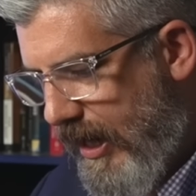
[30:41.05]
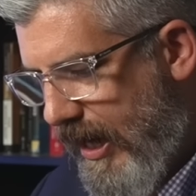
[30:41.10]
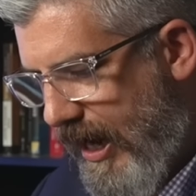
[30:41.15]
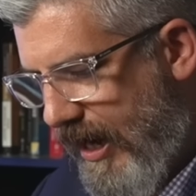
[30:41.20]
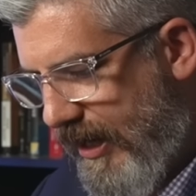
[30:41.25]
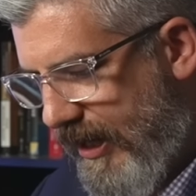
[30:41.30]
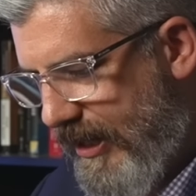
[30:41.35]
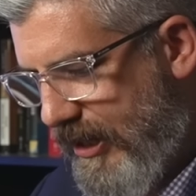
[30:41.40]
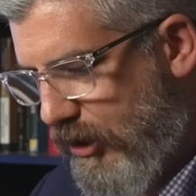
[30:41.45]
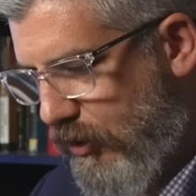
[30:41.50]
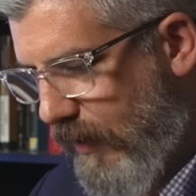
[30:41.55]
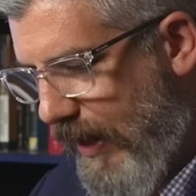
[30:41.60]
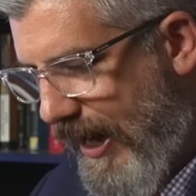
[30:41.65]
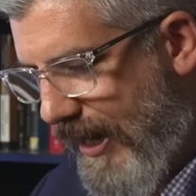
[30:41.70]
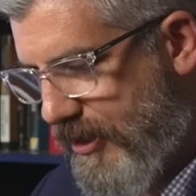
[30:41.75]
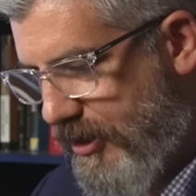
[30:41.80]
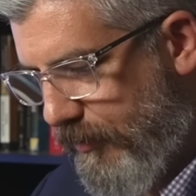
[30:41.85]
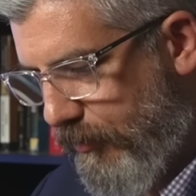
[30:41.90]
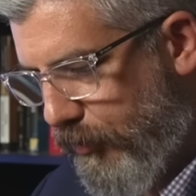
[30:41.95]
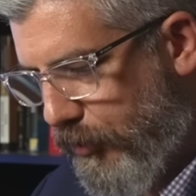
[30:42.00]
And he
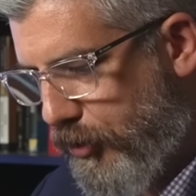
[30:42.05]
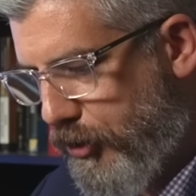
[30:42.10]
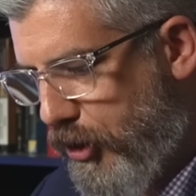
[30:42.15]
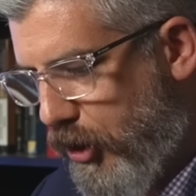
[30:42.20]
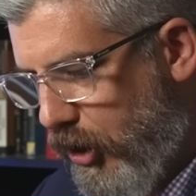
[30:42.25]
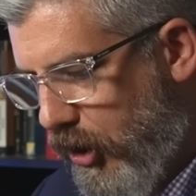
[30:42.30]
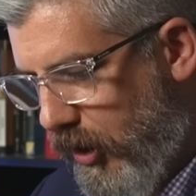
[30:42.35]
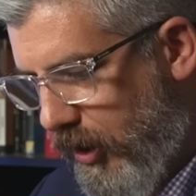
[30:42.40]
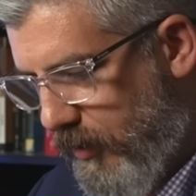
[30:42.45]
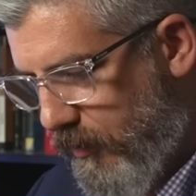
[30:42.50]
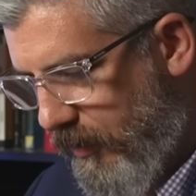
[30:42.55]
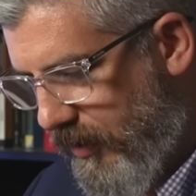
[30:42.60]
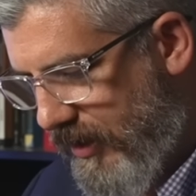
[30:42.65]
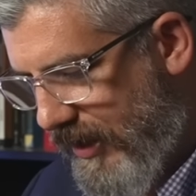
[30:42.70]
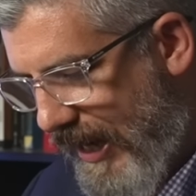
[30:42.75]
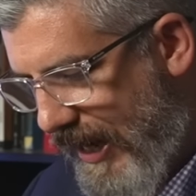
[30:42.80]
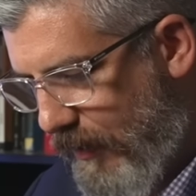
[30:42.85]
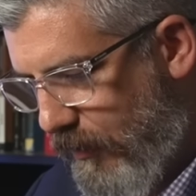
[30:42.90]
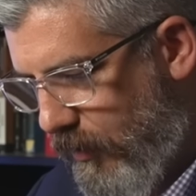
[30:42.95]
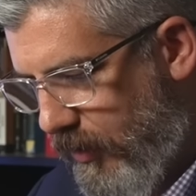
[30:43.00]
cracks him good with
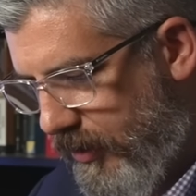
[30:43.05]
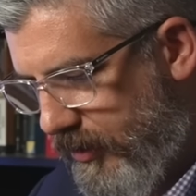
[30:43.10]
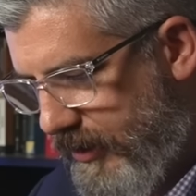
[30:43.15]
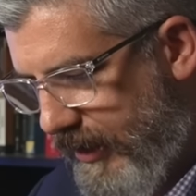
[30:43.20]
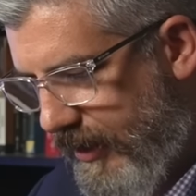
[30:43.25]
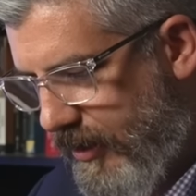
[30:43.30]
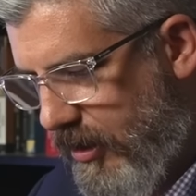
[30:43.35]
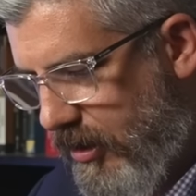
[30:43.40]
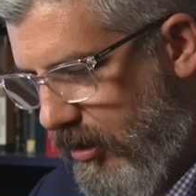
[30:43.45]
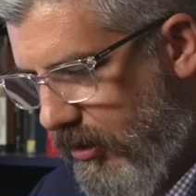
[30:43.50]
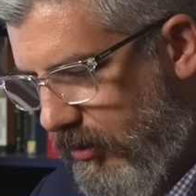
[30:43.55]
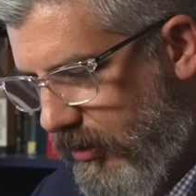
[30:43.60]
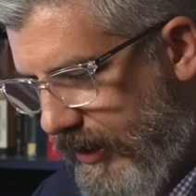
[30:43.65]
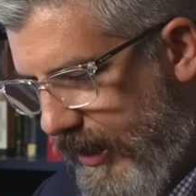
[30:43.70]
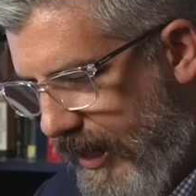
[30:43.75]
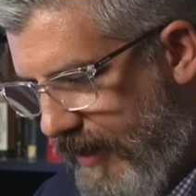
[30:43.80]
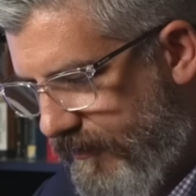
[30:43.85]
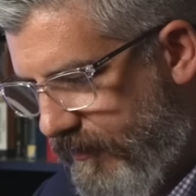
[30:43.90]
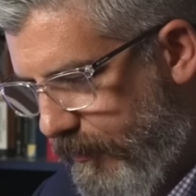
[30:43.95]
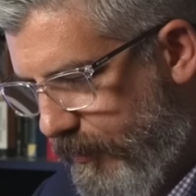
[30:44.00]
that one. Take another look
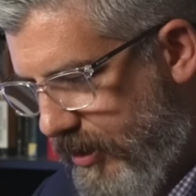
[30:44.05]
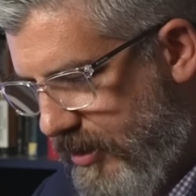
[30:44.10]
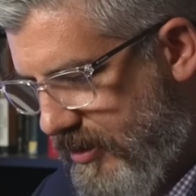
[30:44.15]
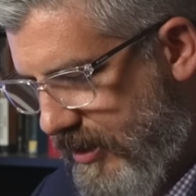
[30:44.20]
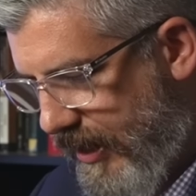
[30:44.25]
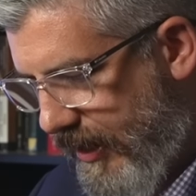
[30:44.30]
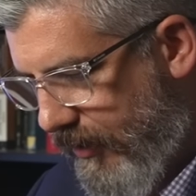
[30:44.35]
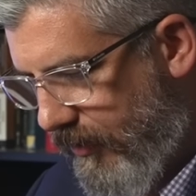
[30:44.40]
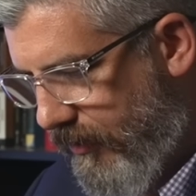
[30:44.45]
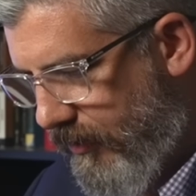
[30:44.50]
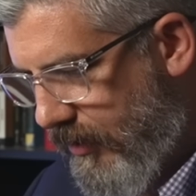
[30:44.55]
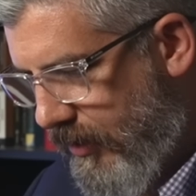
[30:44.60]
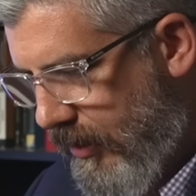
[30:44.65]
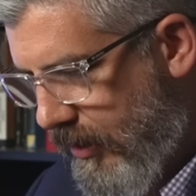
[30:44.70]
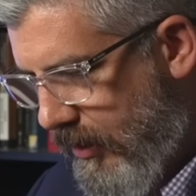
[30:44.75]
at it from this angle.